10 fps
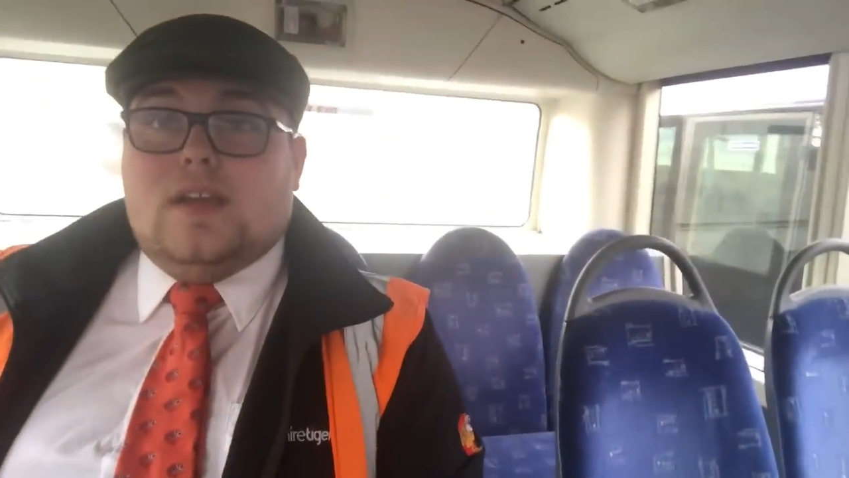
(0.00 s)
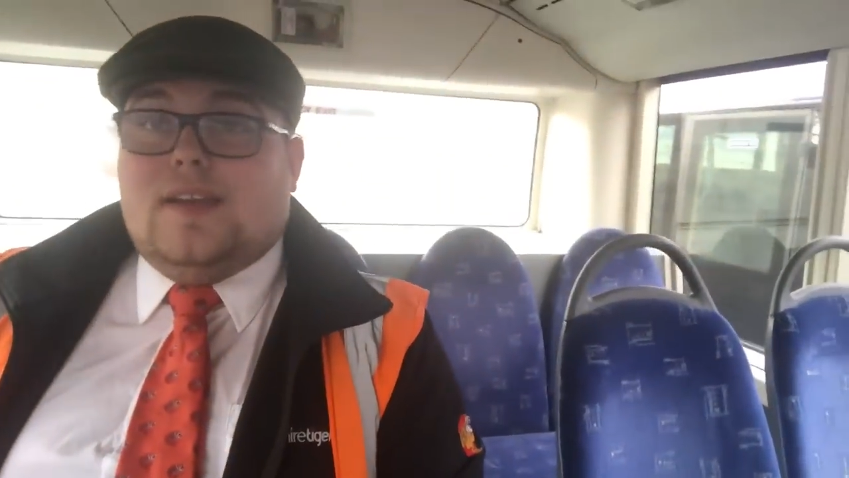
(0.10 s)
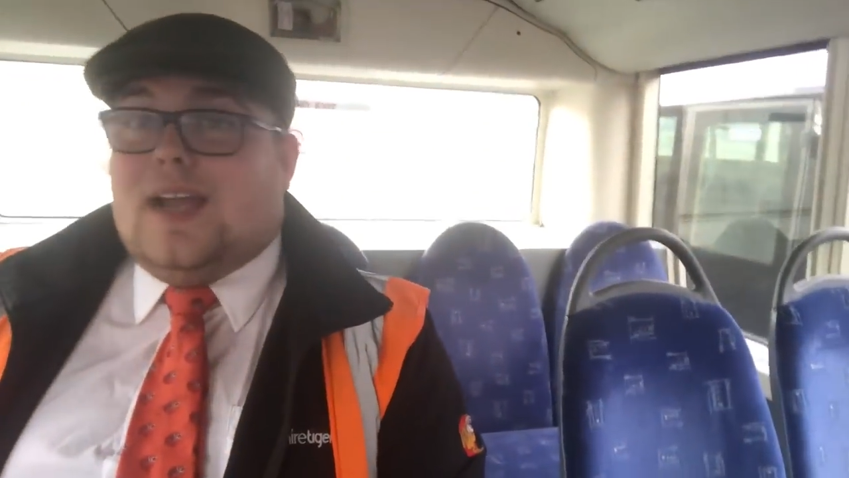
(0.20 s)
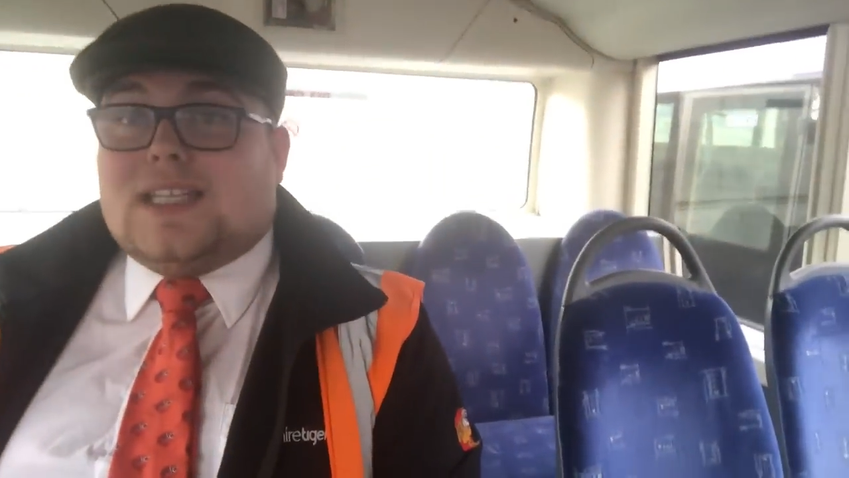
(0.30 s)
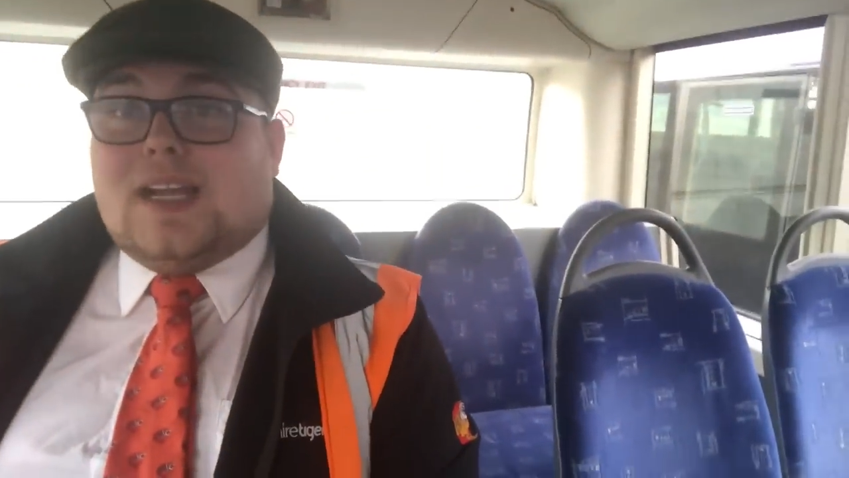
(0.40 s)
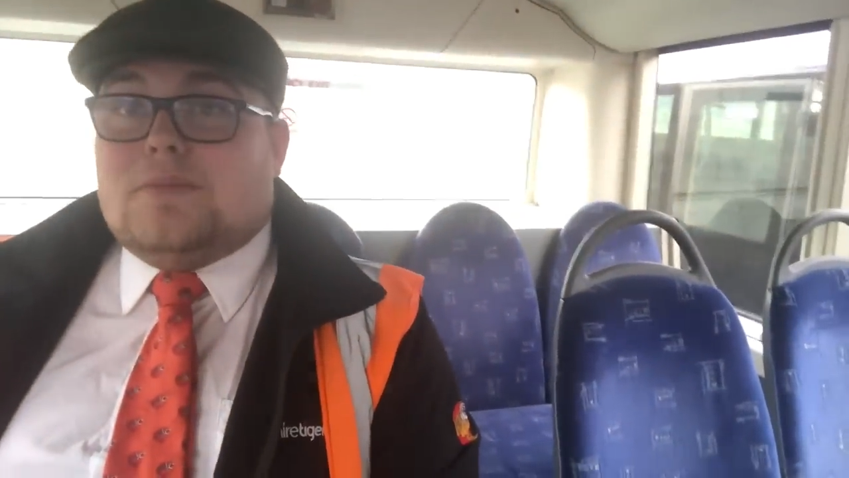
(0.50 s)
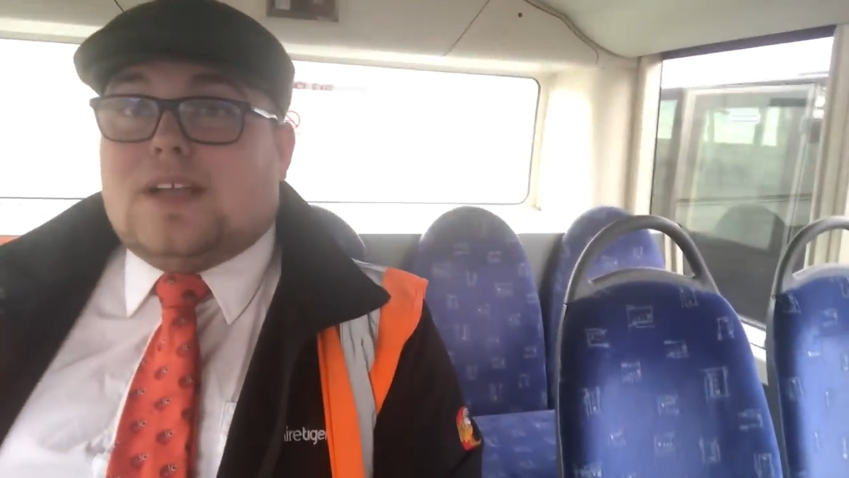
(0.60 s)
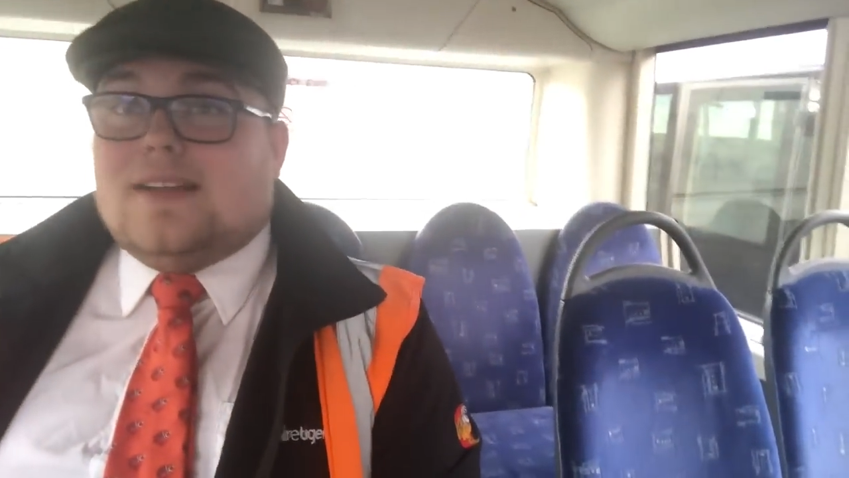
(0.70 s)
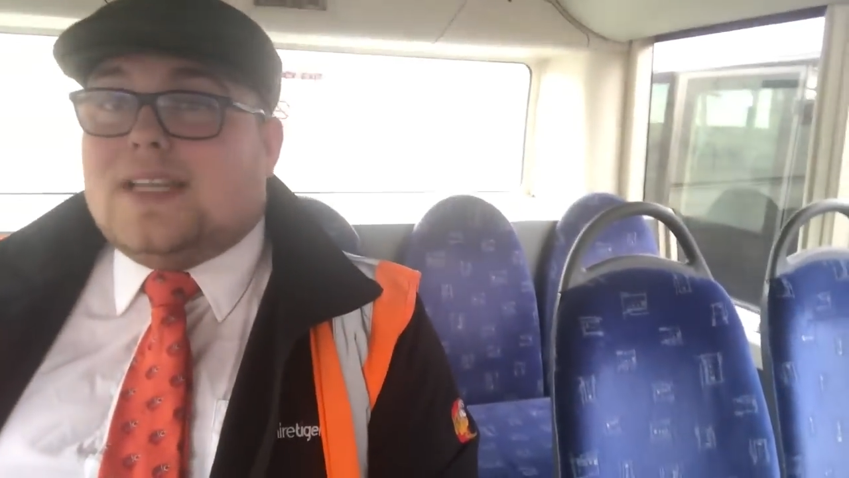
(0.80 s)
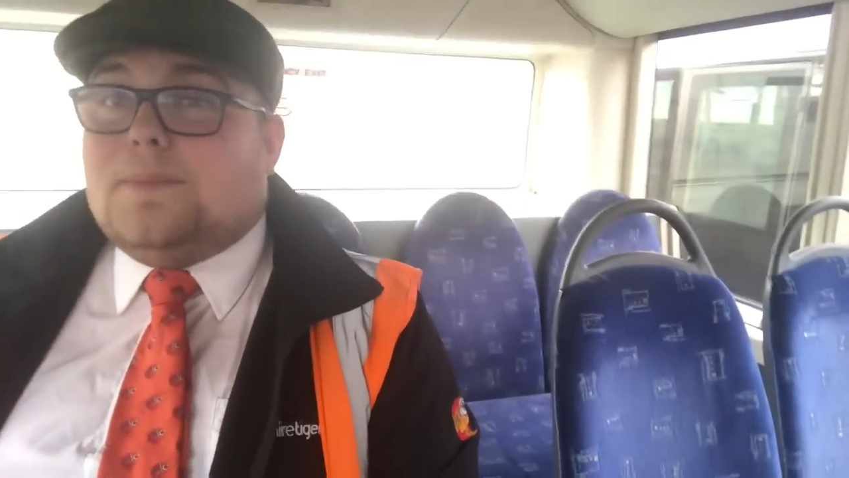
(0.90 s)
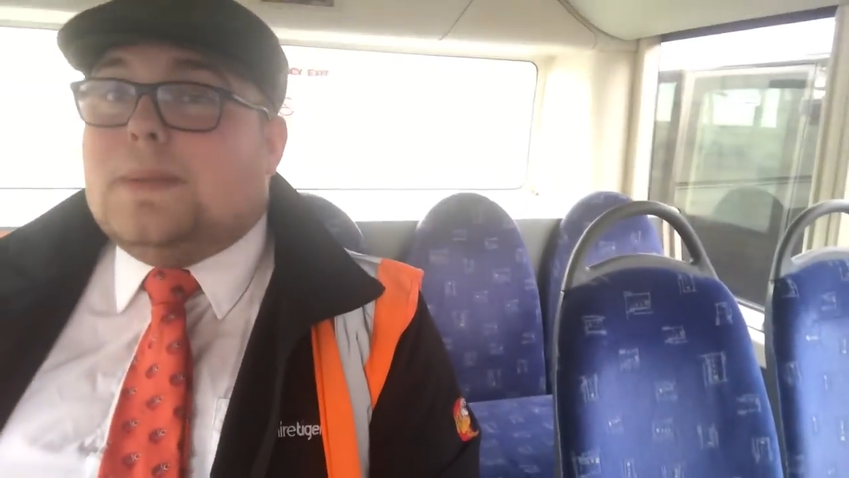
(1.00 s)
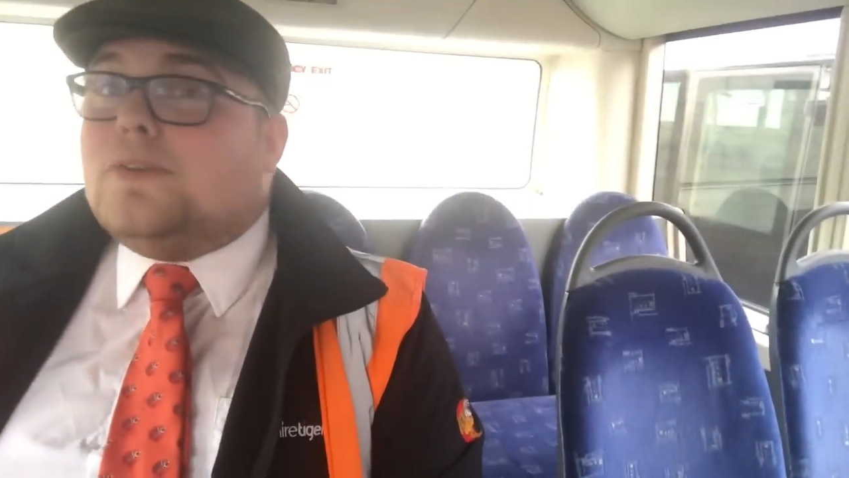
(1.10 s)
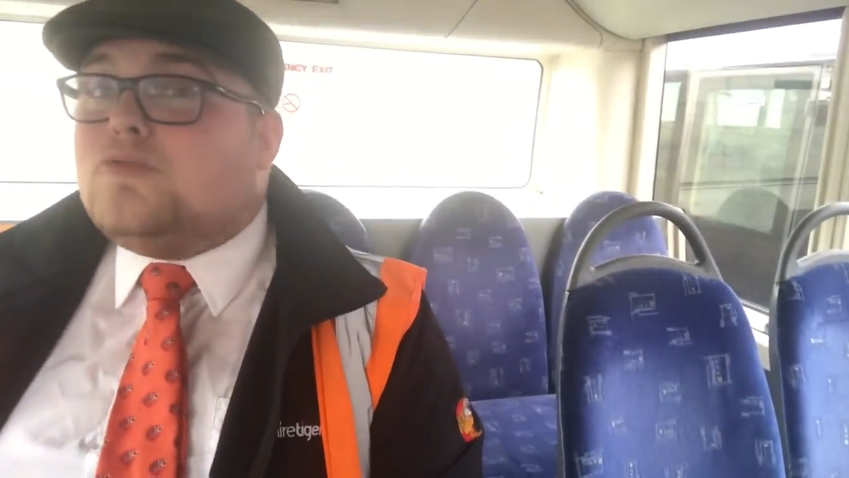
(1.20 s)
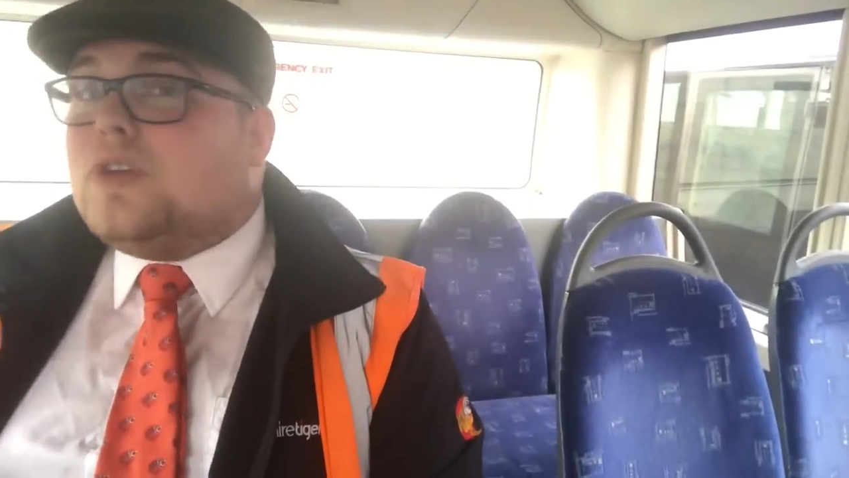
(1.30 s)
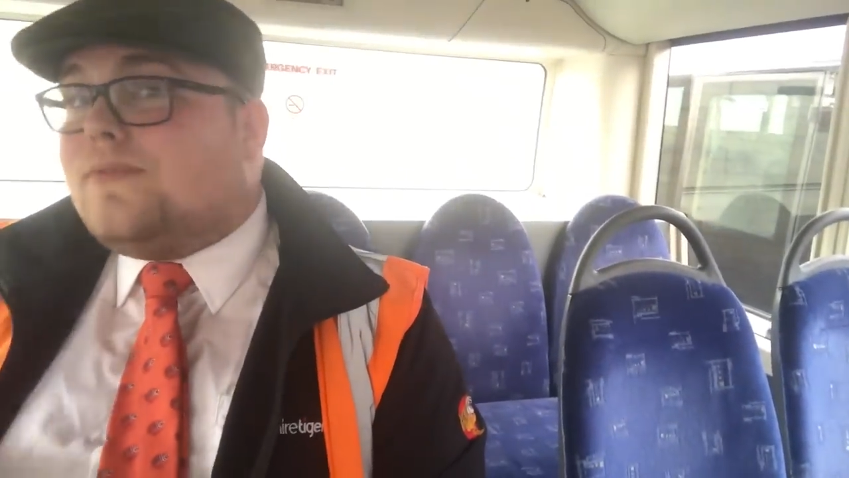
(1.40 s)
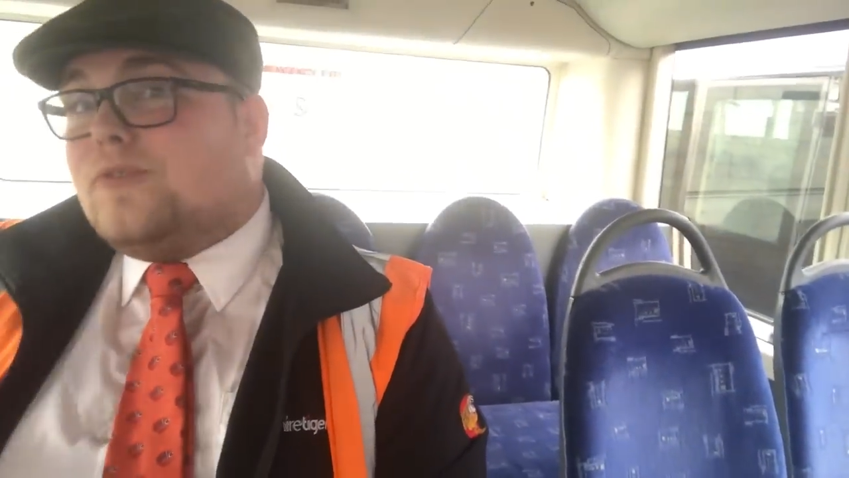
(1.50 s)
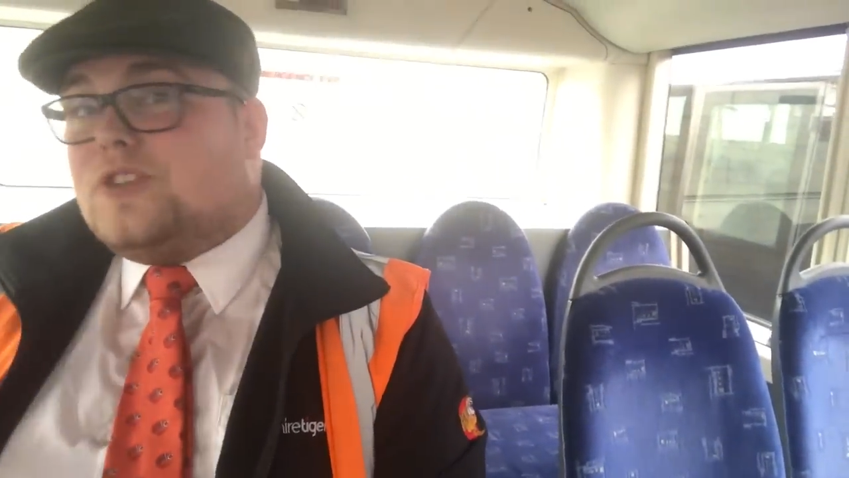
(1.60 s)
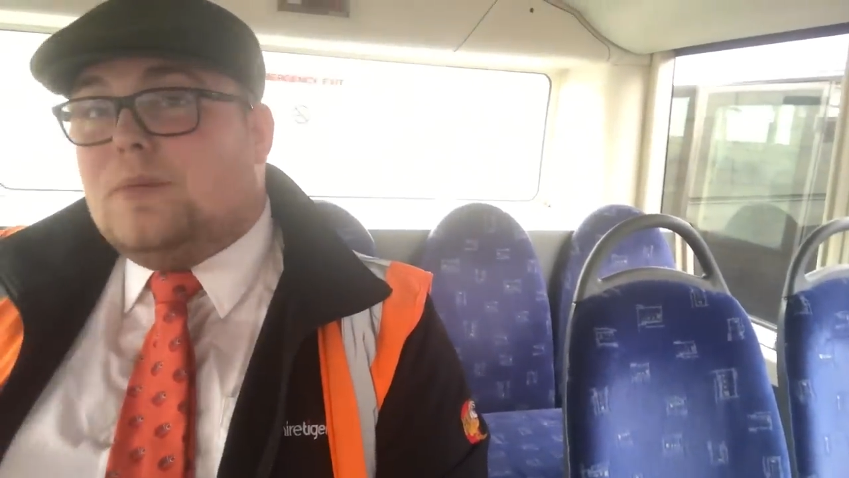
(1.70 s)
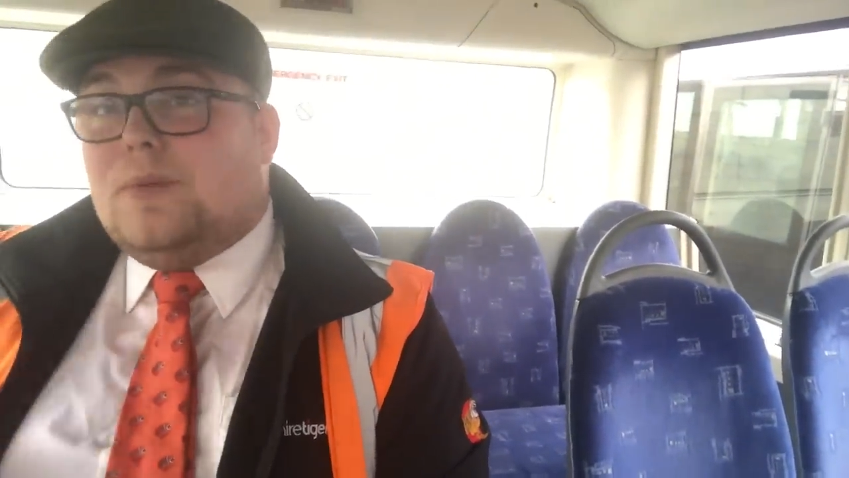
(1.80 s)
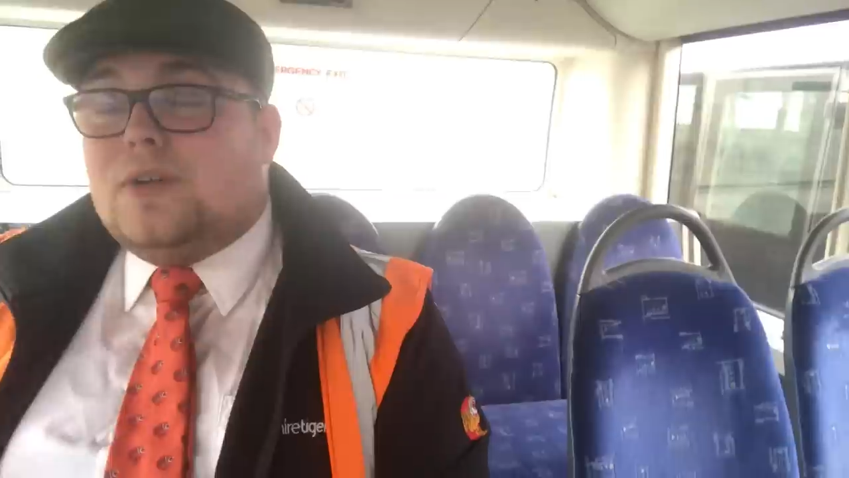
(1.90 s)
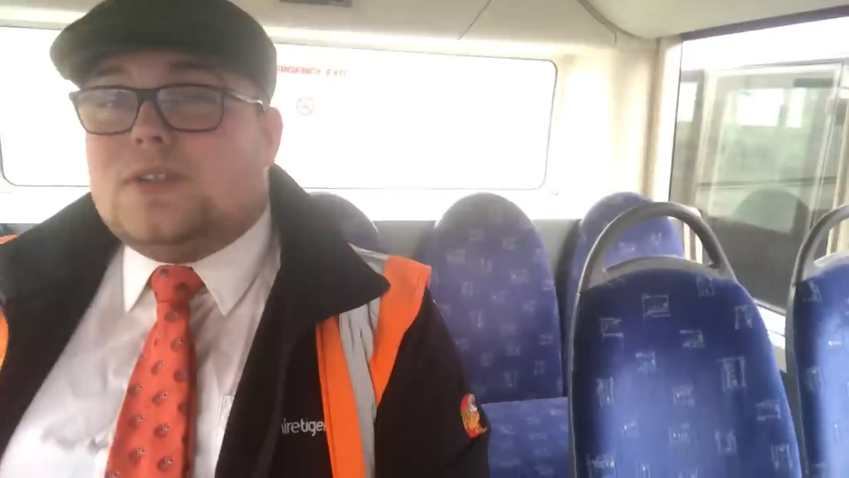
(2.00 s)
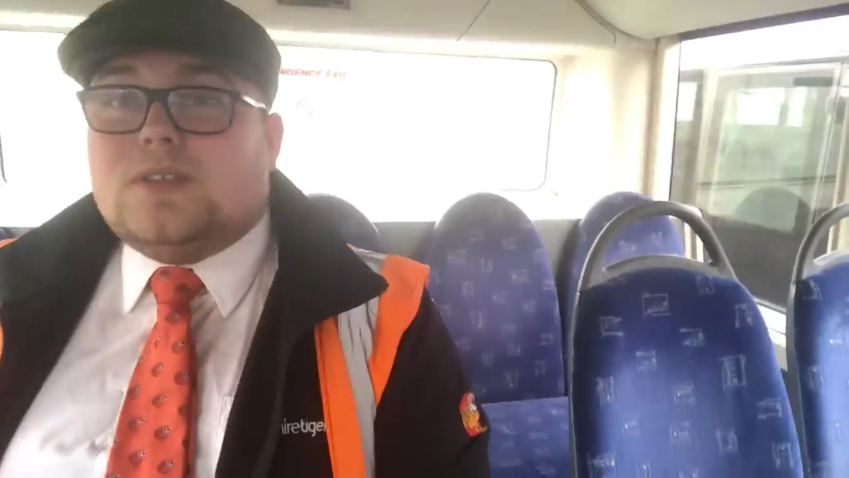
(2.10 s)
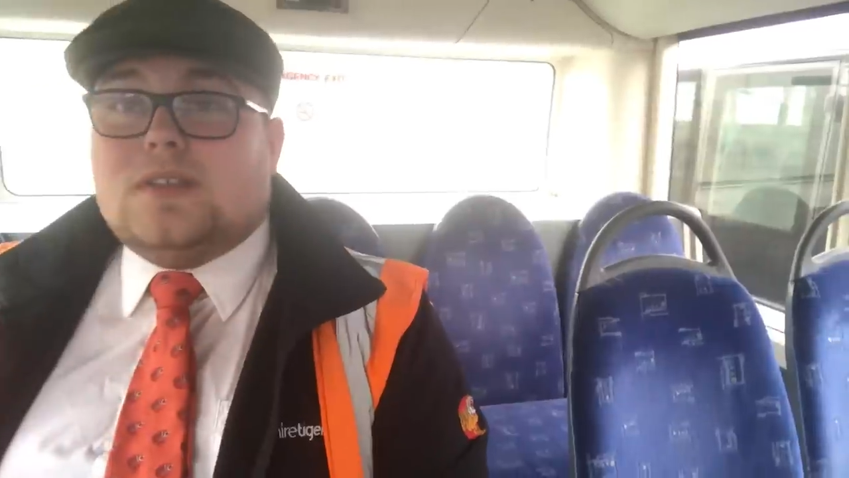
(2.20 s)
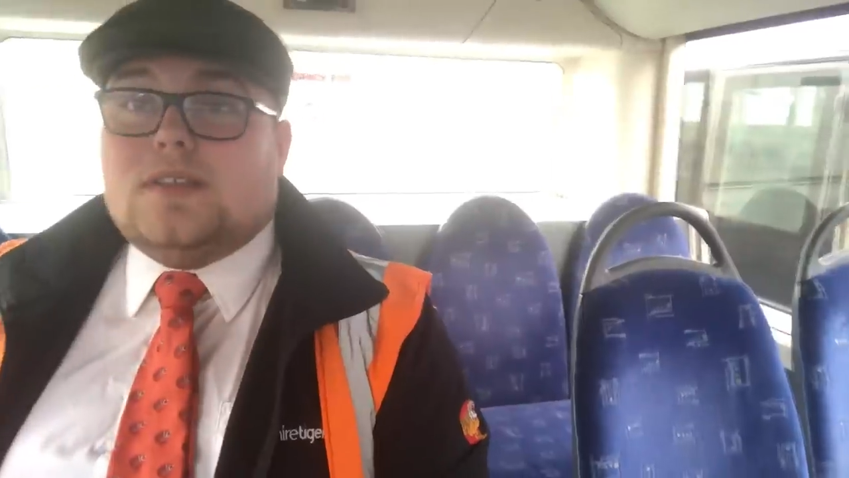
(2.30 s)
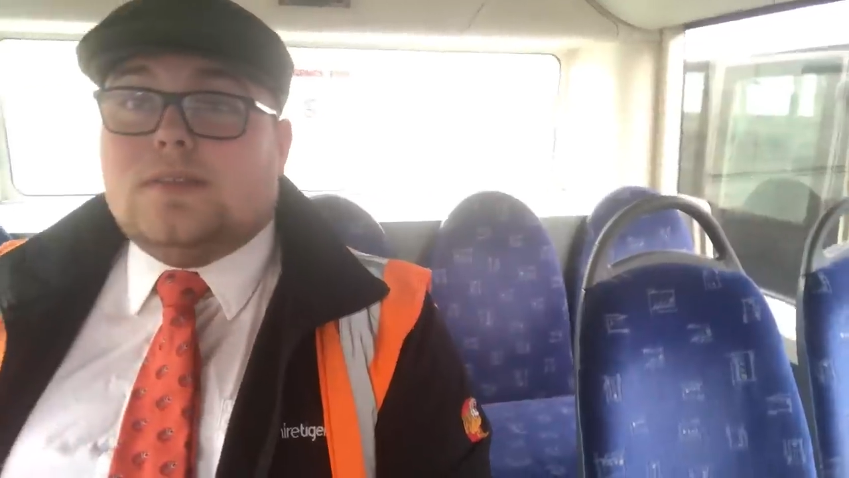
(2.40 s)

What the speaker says: 9 times out of 10, people just run in front of a bus,